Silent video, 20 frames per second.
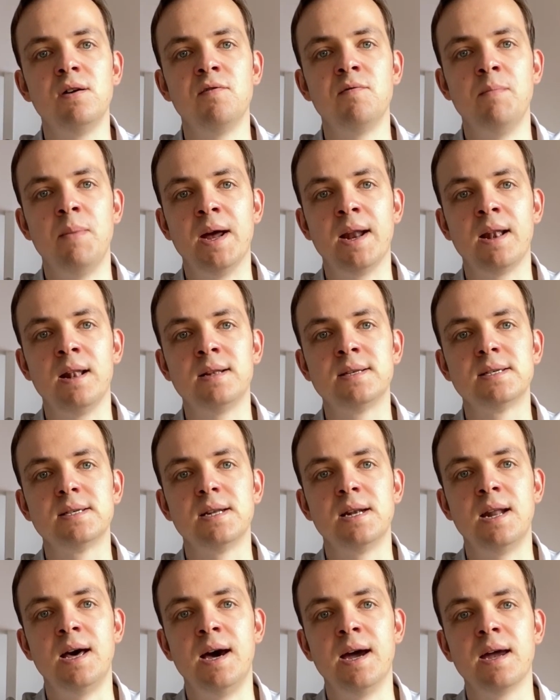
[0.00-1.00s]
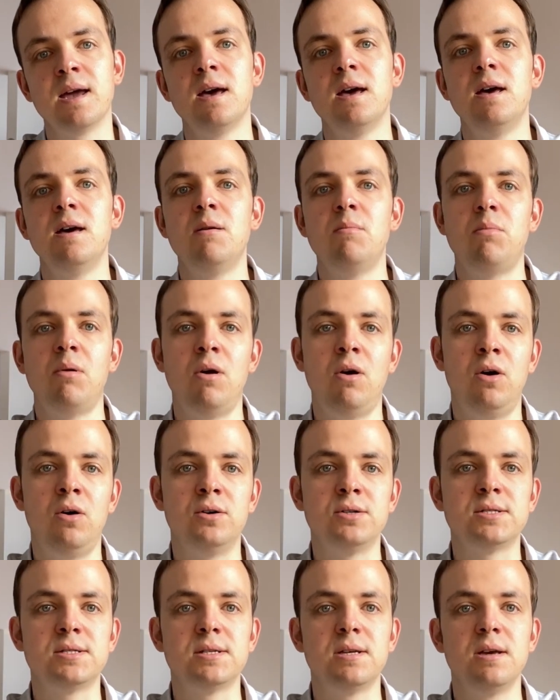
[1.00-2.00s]
of metals like
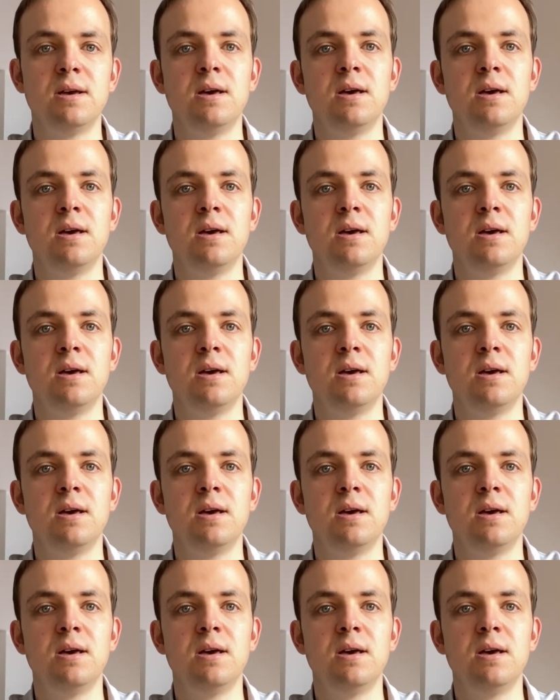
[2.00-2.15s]
bronze,